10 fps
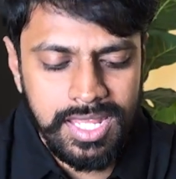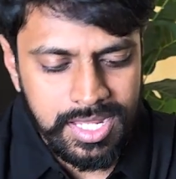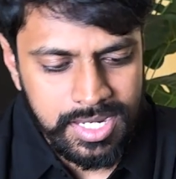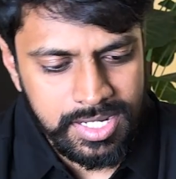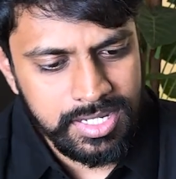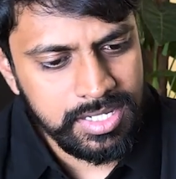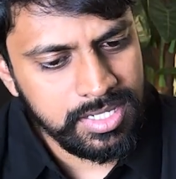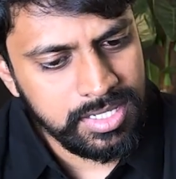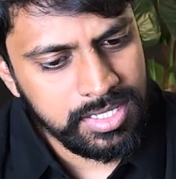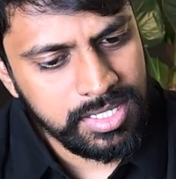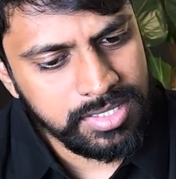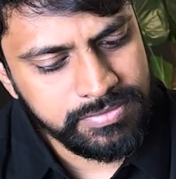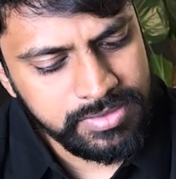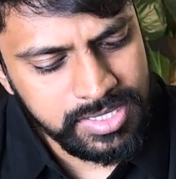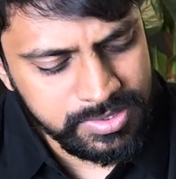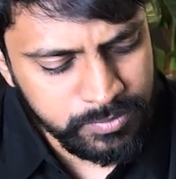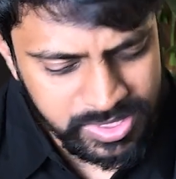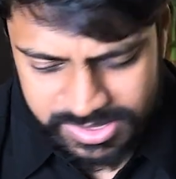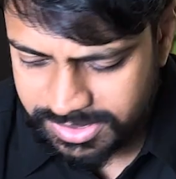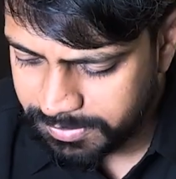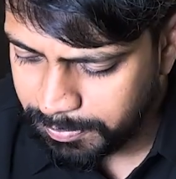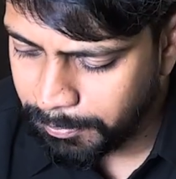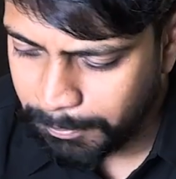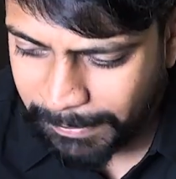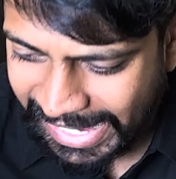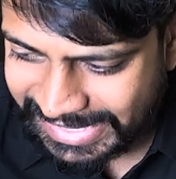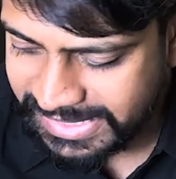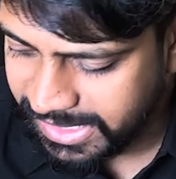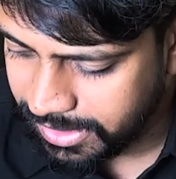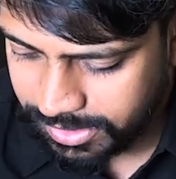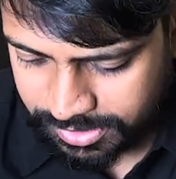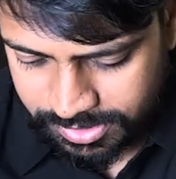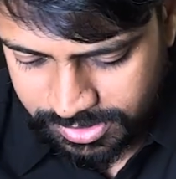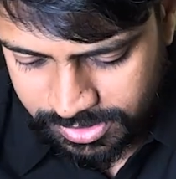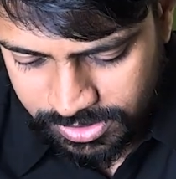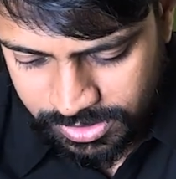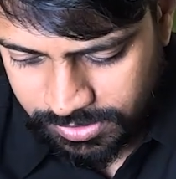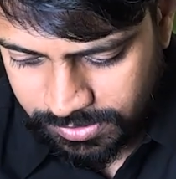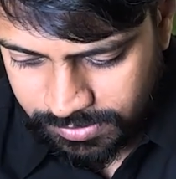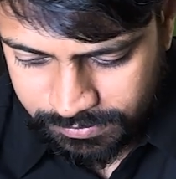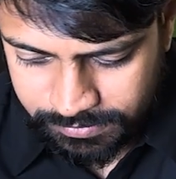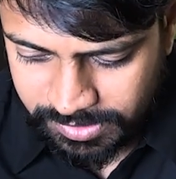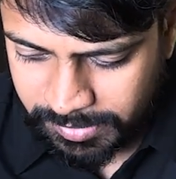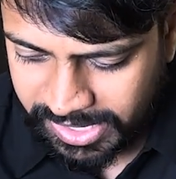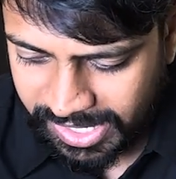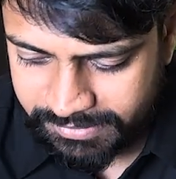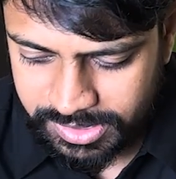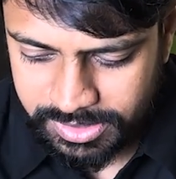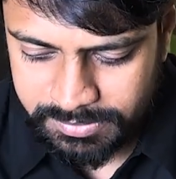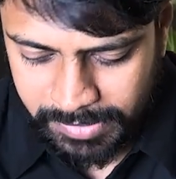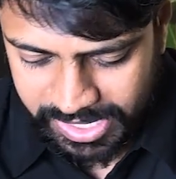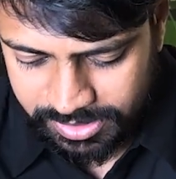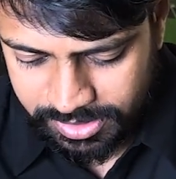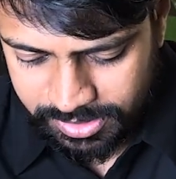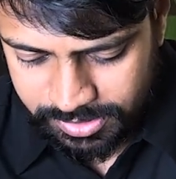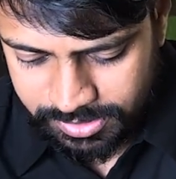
And I think it where's the magnet. We'll be having that magnet.